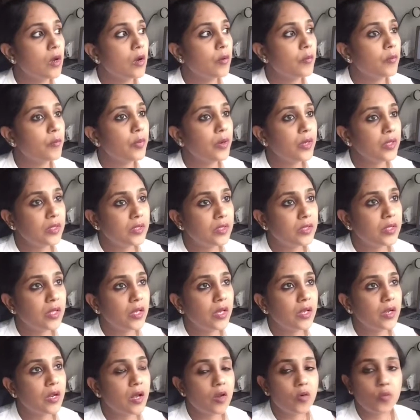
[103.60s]
But
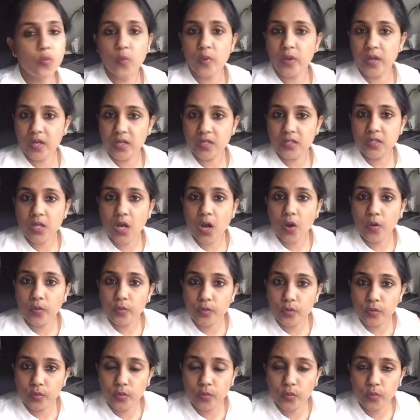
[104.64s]
there are ways how
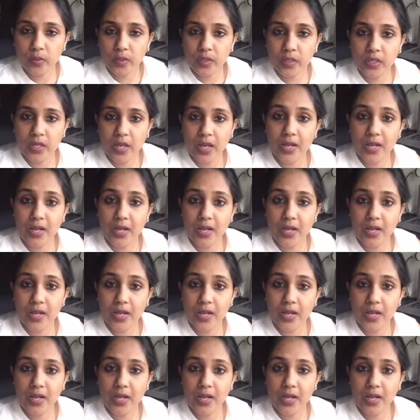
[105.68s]
you do it,